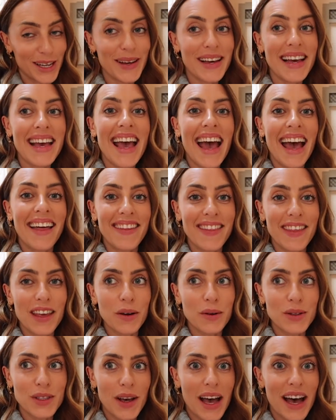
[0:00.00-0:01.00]
And then
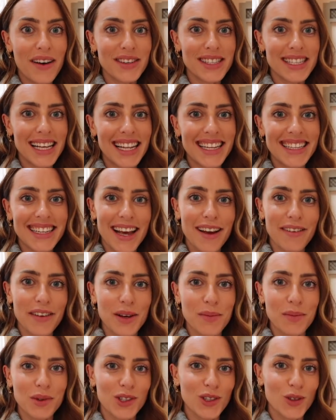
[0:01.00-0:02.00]
they also have a
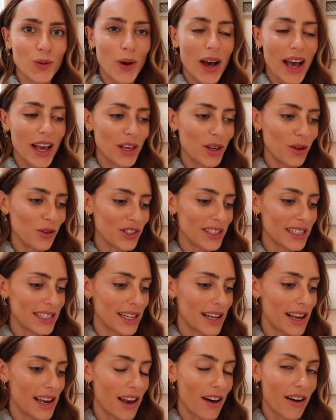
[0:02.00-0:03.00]
solidarium, which is where you just
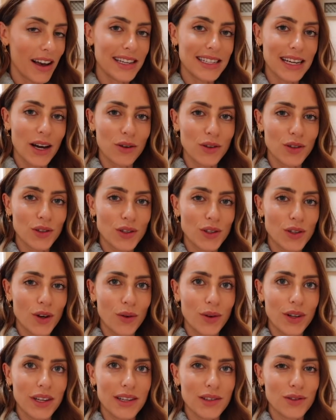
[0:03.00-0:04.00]
lie down on
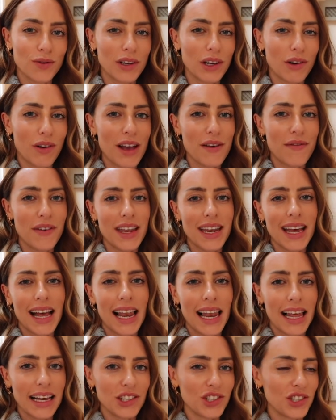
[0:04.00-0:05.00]
salt, and it's really great for
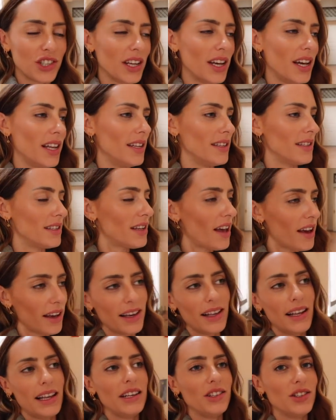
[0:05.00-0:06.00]
inhalation and
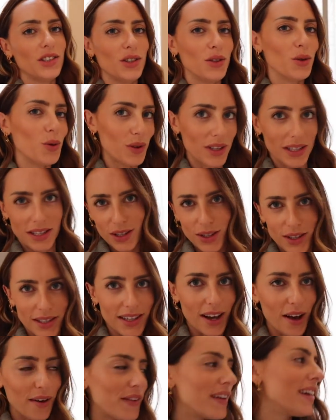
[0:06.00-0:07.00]
circulation and all this good
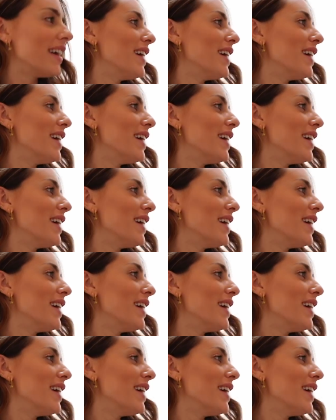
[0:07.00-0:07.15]
stuff.